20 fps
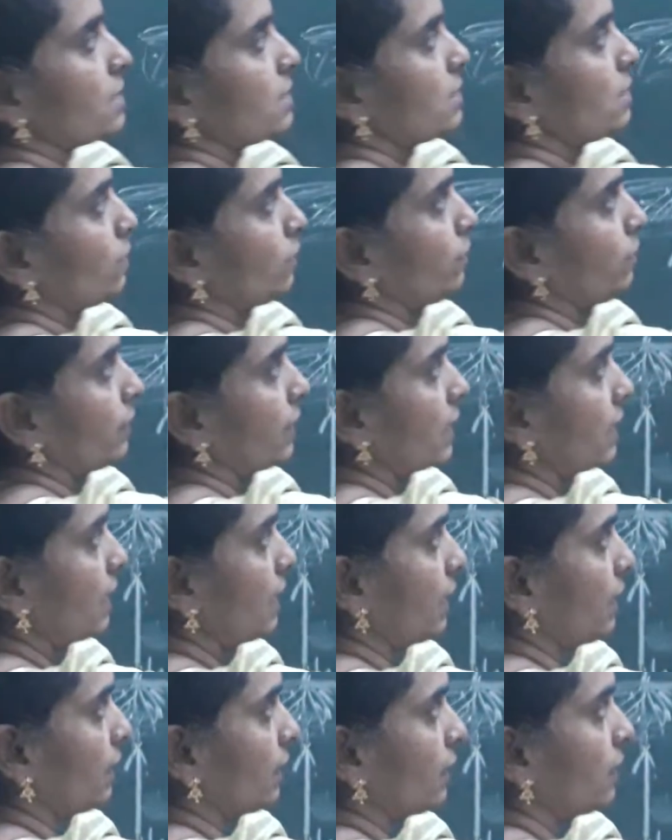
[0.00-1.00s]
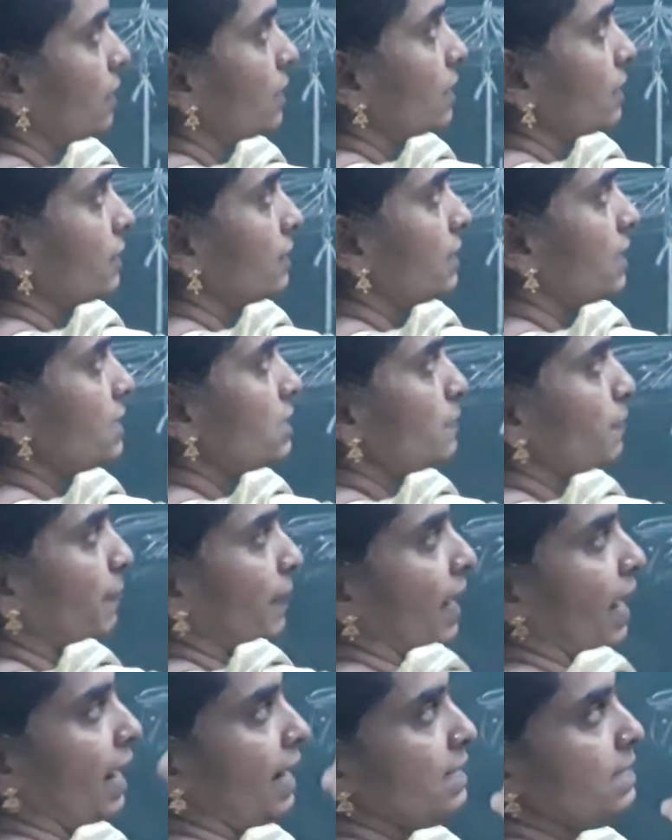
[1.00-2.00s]
So here these
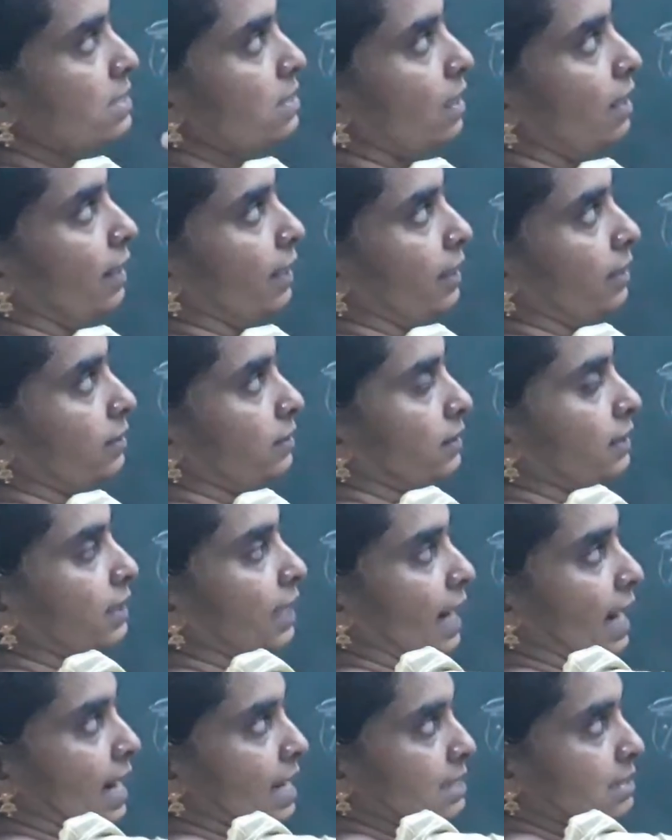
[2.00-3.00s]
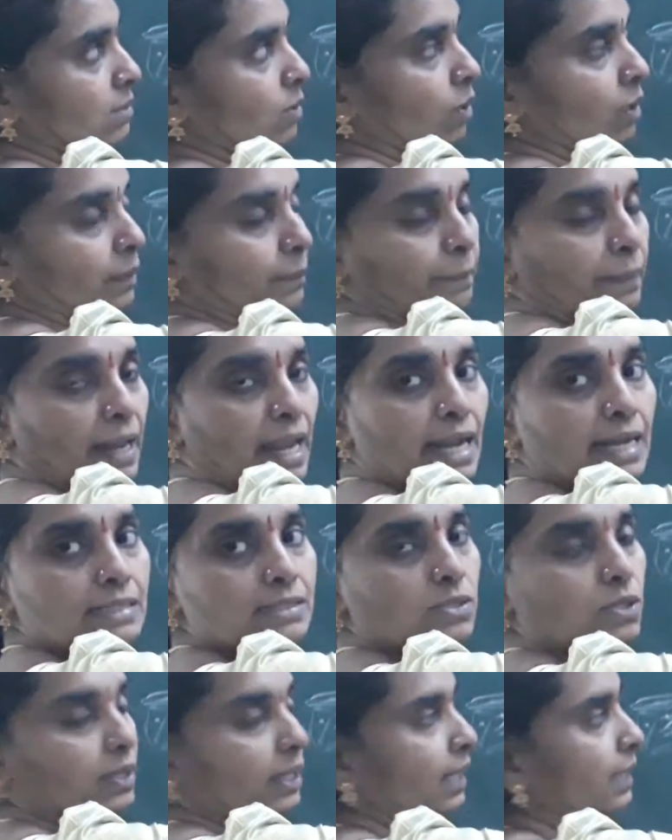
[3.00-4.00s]
plants or grass or
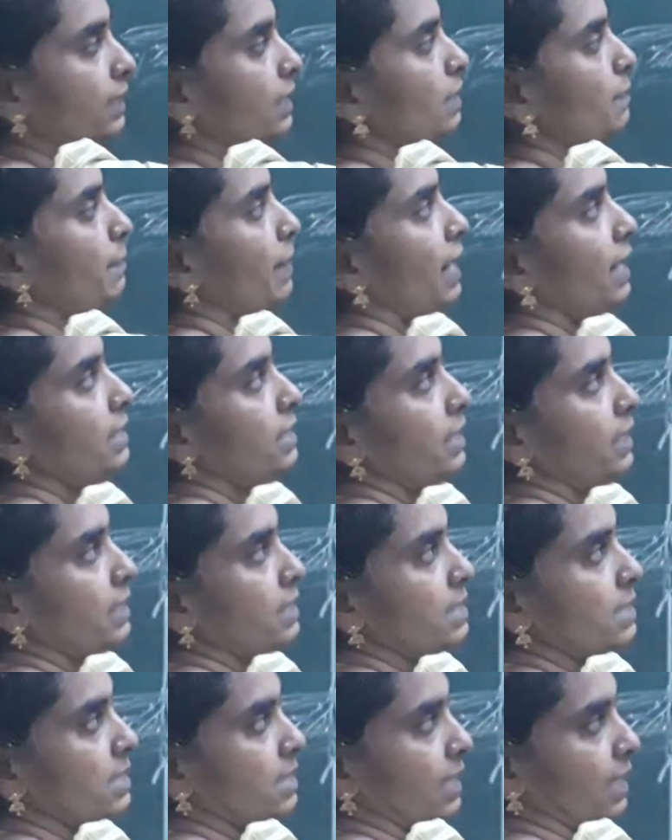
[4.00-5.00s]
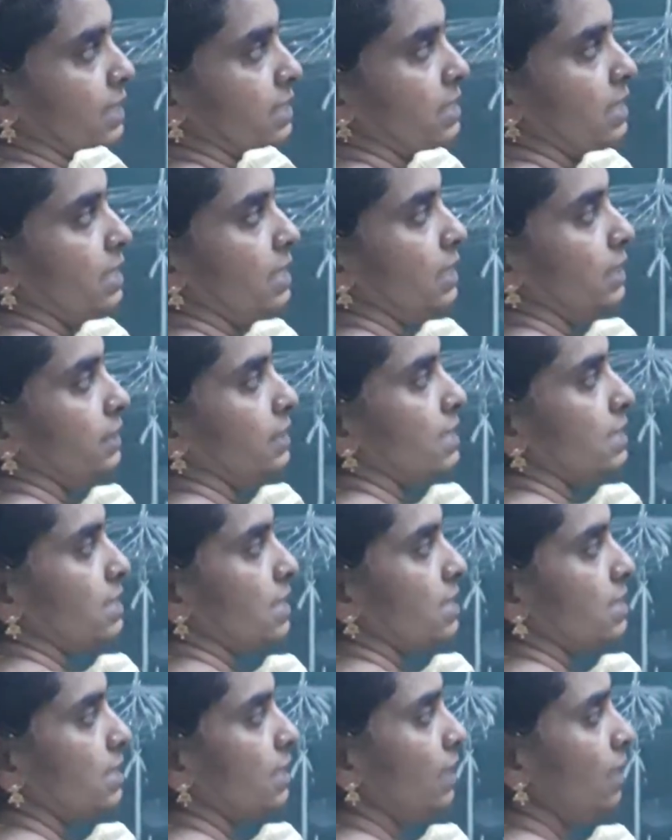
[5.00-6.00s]
plants are eaten by the insect. Here this
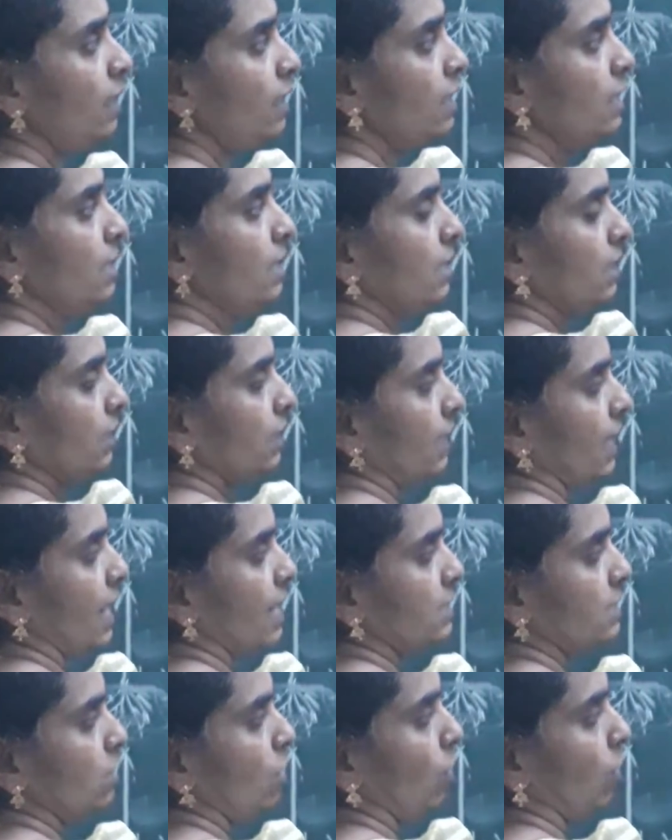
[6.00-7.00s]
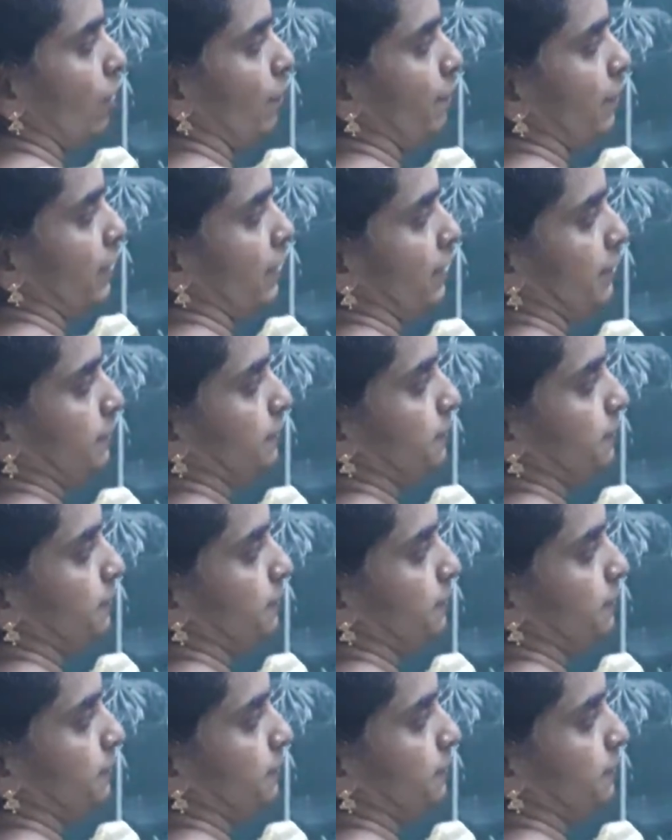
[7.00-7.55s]
is a grasshopper.